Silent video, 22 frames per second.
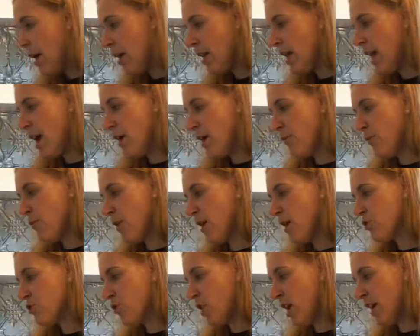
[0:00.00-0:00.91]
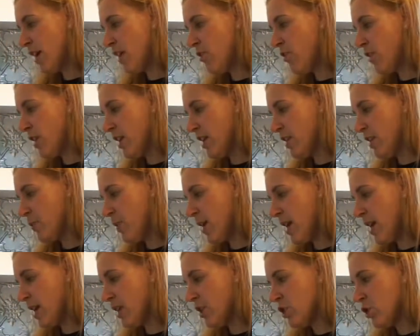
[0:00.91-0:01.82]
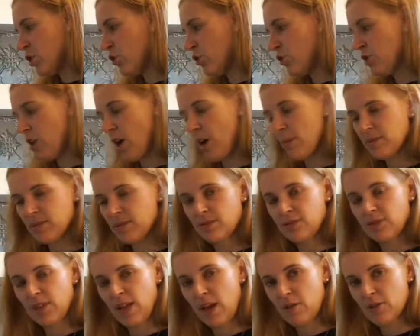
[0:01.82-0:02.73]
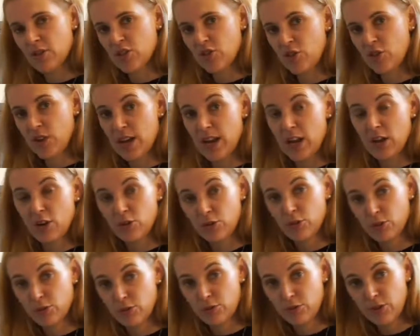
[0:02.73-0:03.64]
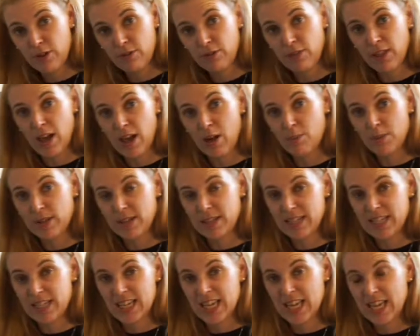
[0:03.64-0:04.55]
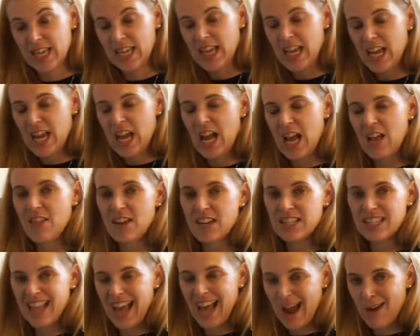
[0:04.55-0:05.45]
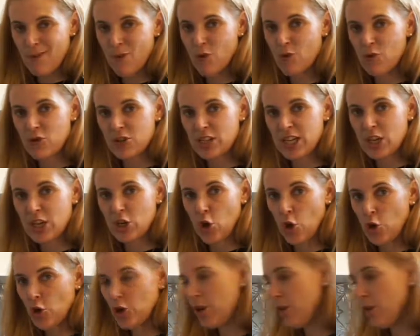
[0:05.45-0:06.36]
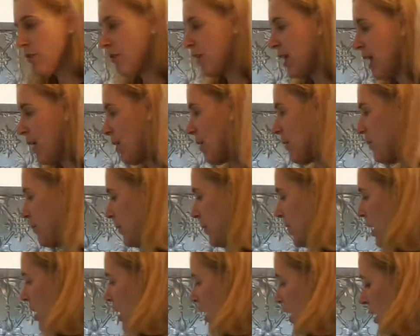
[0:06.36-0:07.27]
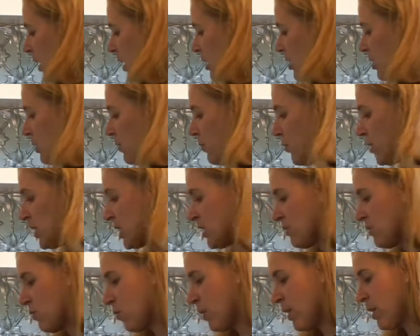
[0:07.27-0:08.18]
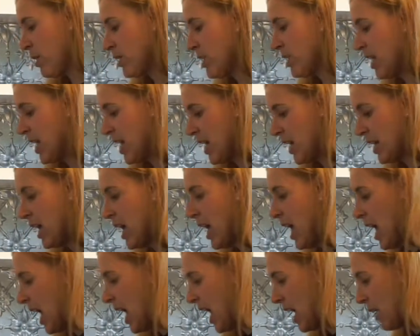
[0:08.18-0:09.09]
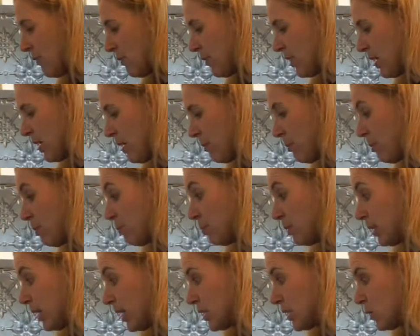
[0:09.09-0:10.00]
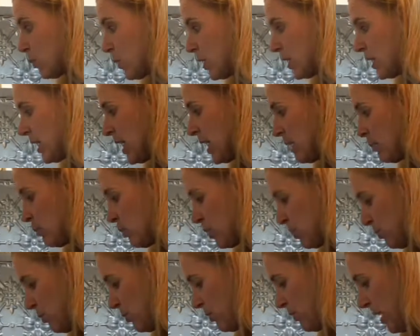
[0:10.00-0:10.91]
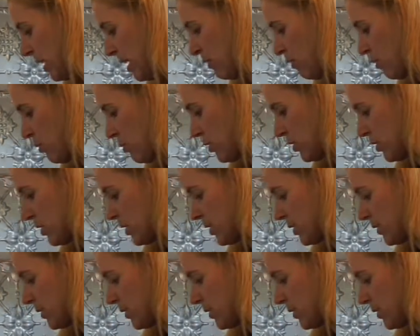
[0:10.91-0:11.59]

Now for our dry ingredients, we're adding 2 types of flour to create our gluten-free flour blend today, and that is arrowroot and coconut flour. So first of all, we're going to add half a cup plus 1 tablespoon of arrowroot.